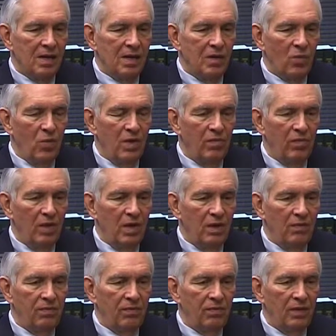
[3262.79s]
We've
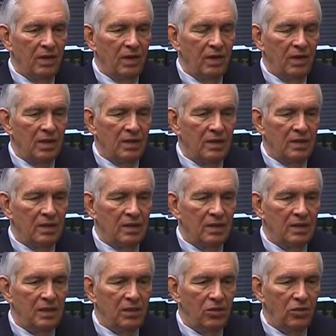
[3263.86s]
lived in the